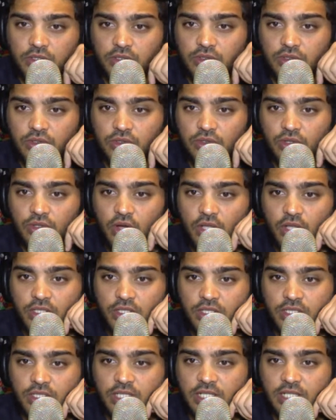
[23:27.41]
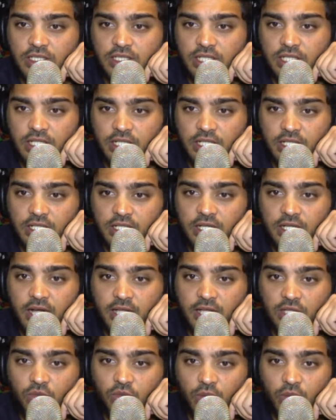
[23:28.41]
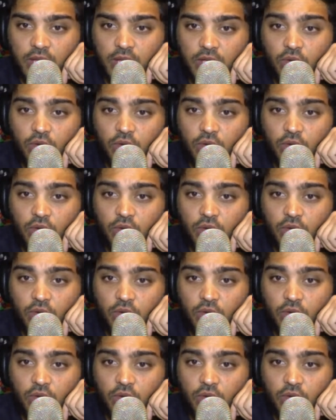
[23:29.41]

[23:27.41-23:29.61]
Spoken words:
to not succeeding right away